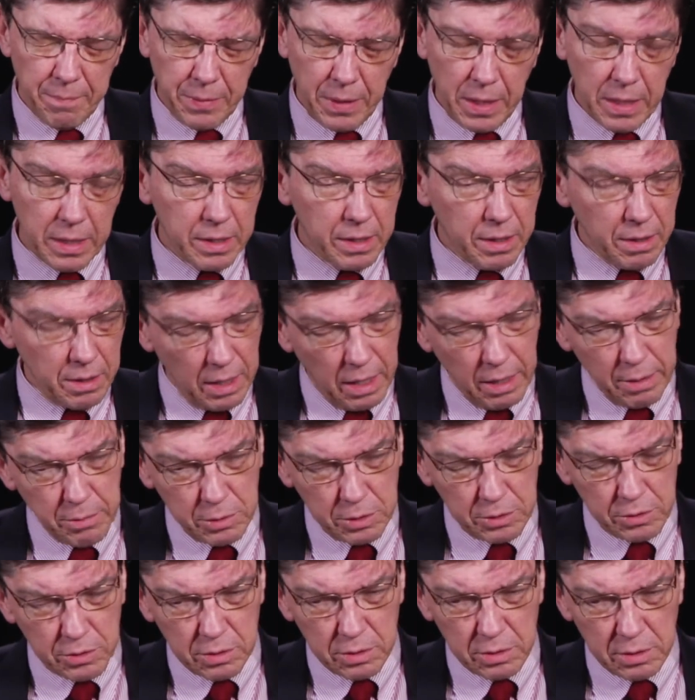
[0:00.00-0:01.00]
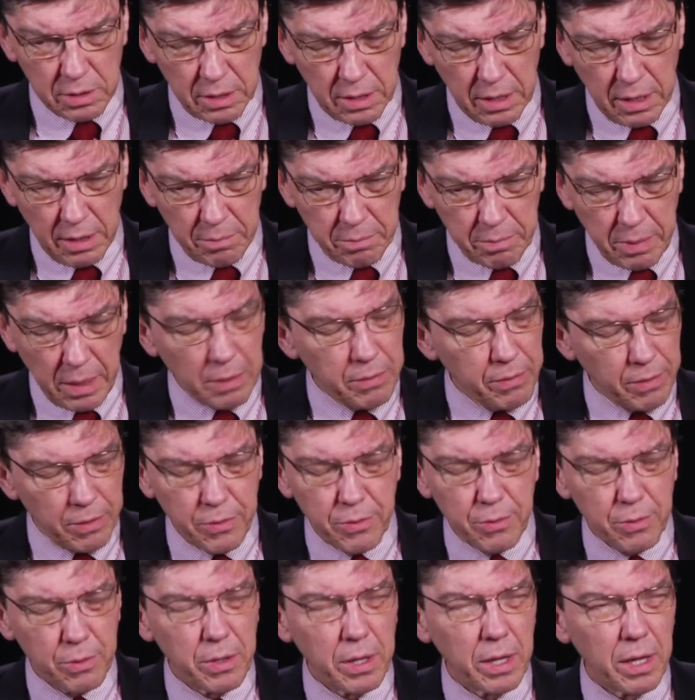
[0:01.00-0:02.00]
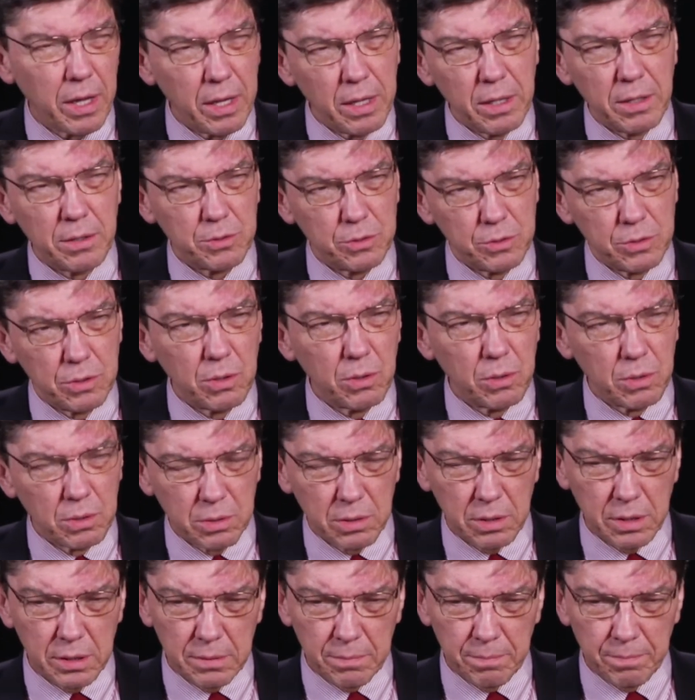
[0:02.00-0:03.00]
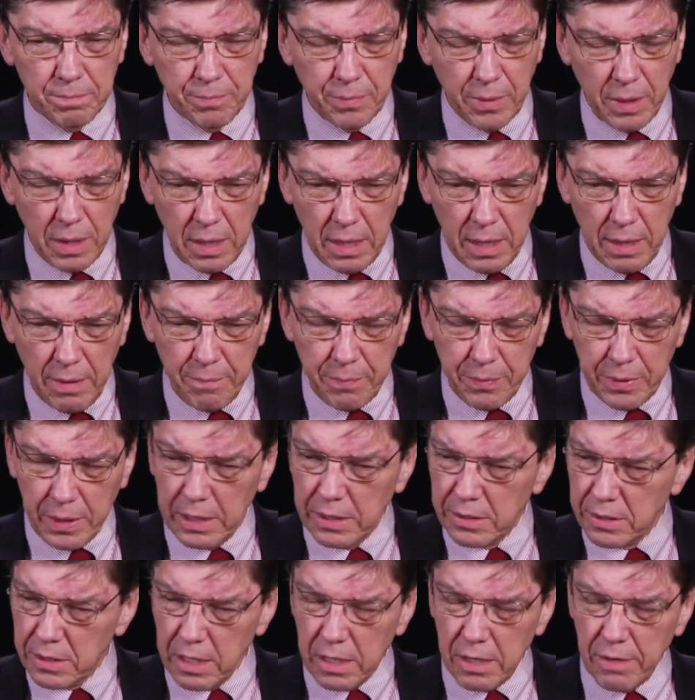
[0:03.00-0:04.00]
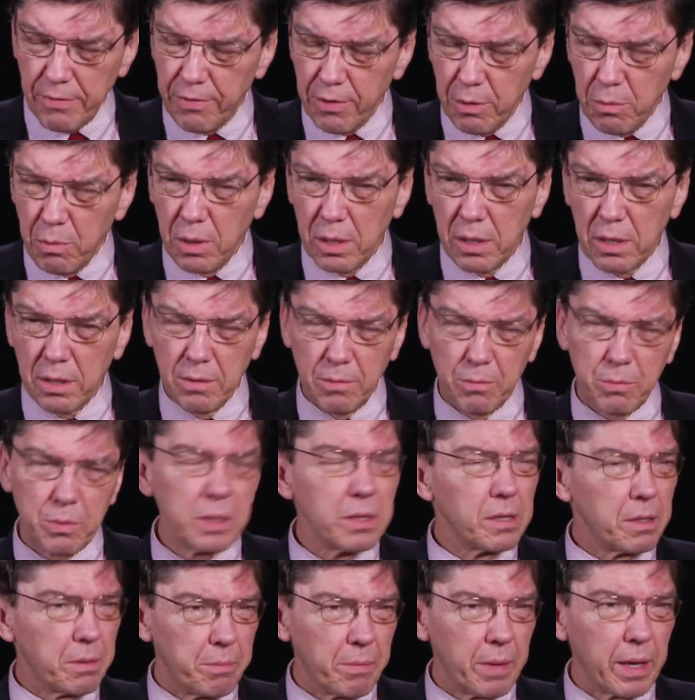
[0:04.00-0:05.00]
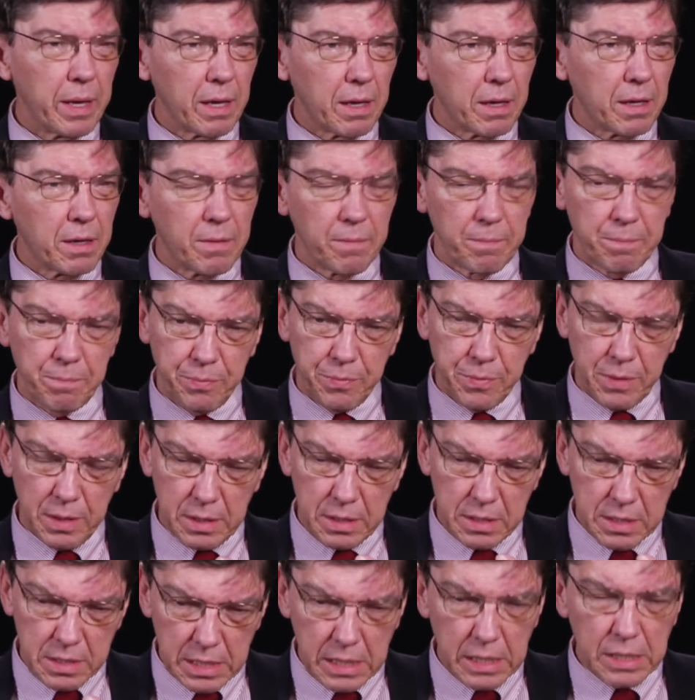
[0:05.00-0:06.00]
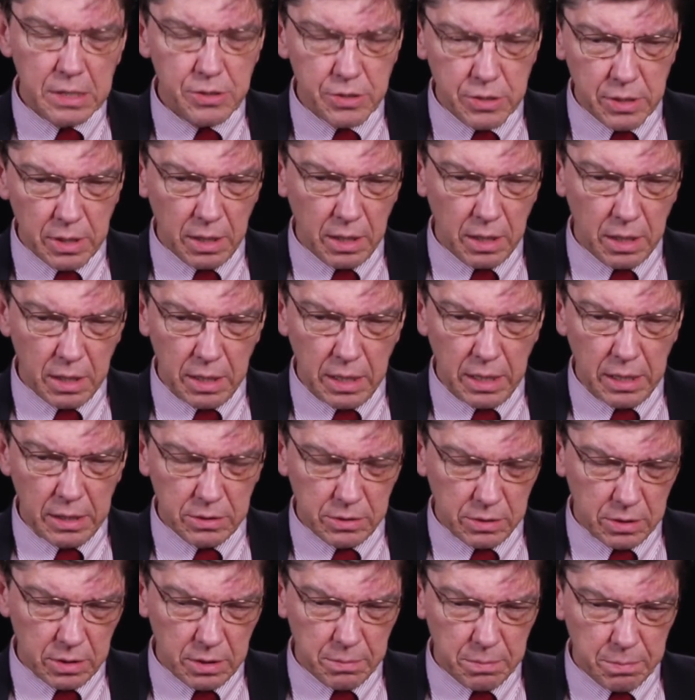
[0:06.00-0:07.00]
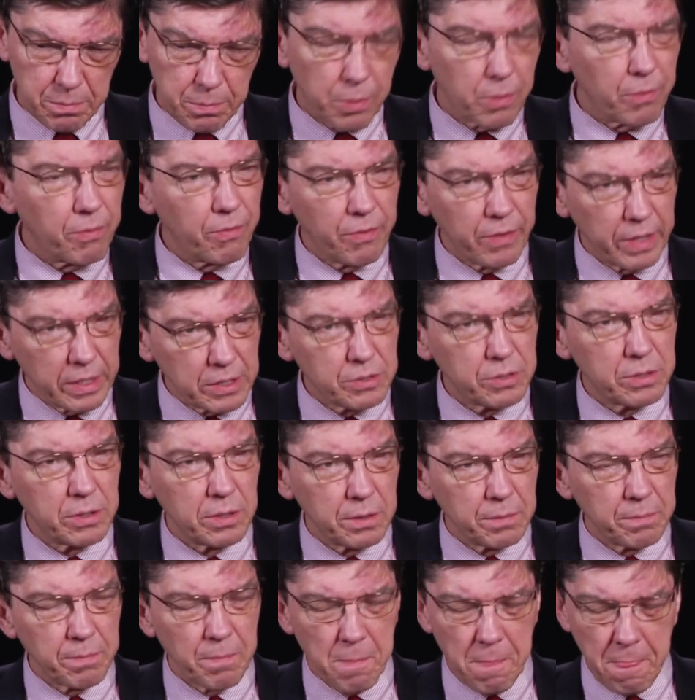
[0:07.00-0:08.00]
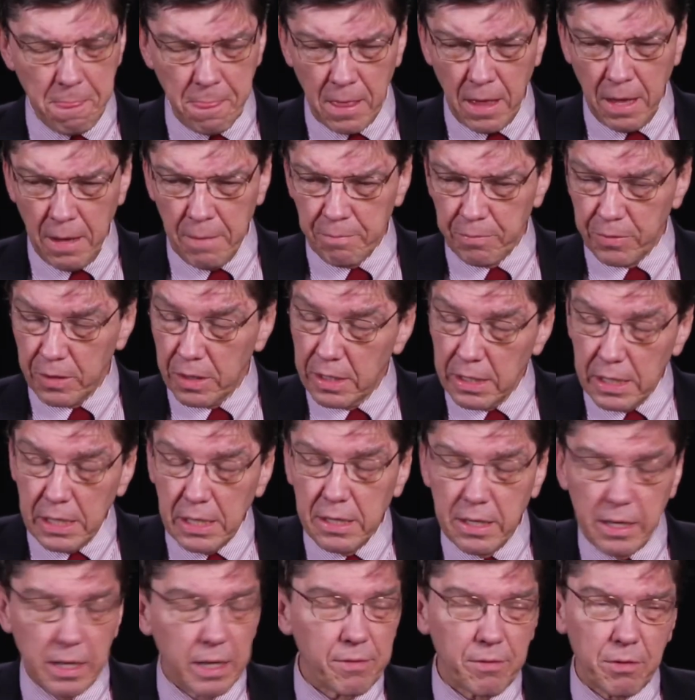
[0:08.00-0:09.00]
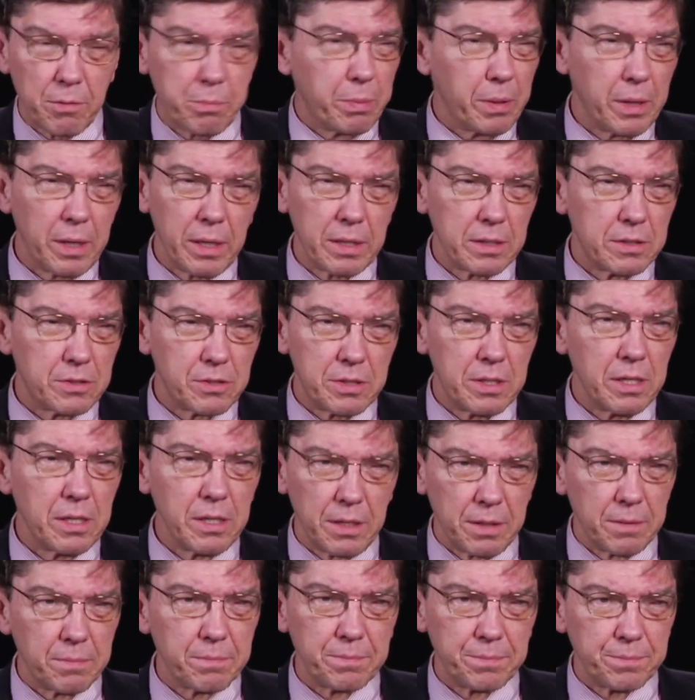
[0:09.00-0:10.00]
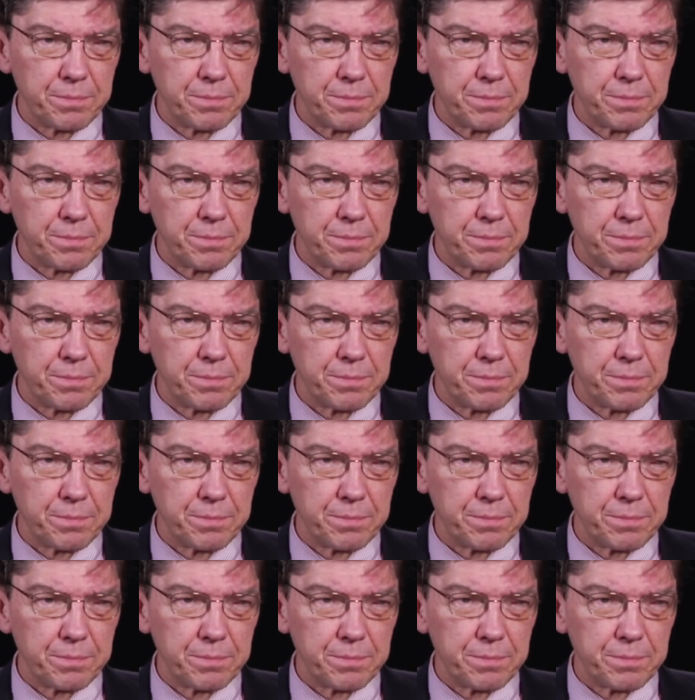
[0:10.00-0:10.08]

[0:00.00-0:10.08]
And I was about 38 years old, and he said, if you want to really make teaching as a profession, you need to have a PhD.